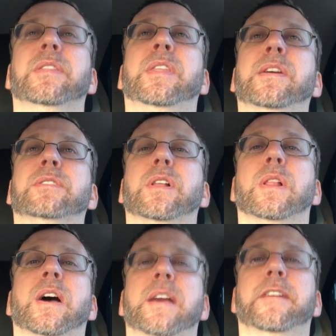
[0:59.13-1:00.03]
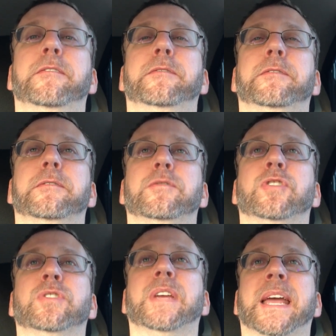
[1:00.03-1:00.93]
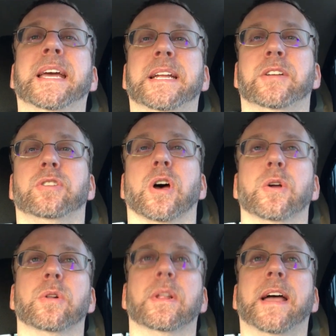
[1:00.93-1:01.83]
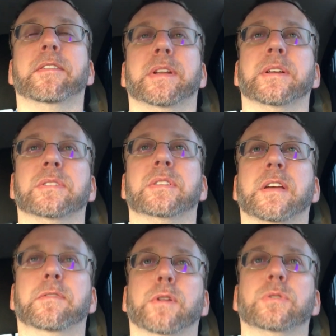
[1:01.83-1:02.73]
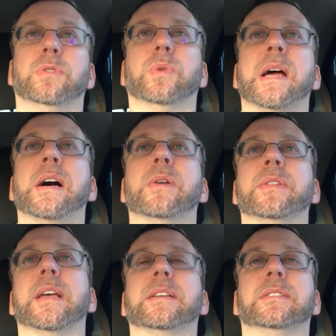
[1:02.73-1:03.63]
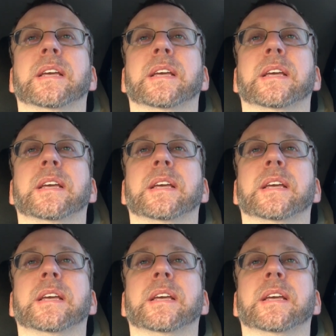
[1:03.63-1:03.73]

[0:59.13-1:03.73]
there's a lot of just anecdotal evidence that floats around that